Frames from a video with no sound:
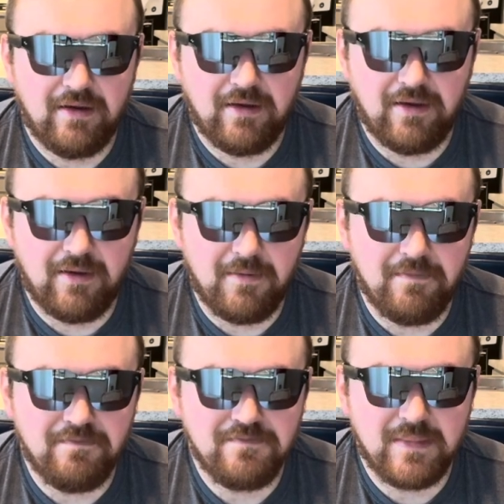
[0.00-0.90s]

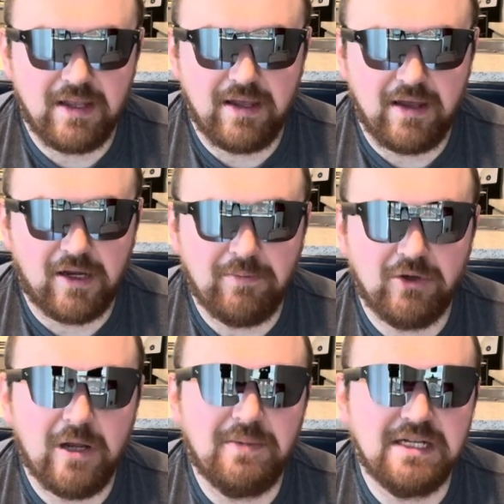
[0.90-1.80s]
A couple
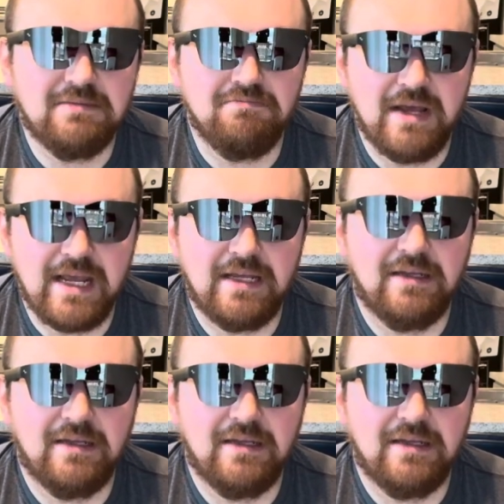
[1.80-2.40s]
companies make